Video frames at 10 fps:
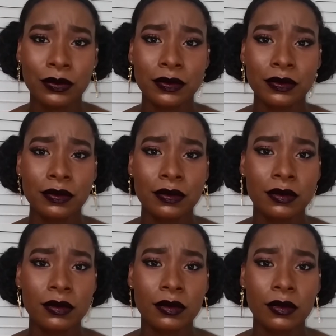
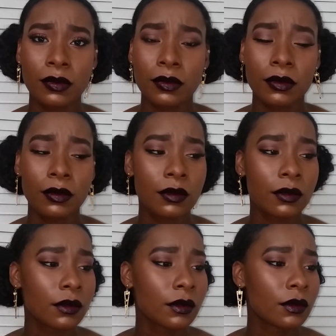
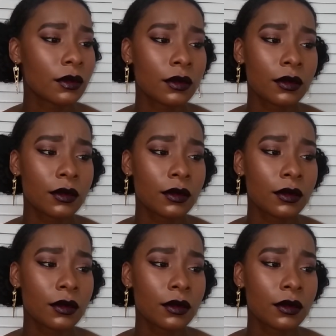(silence)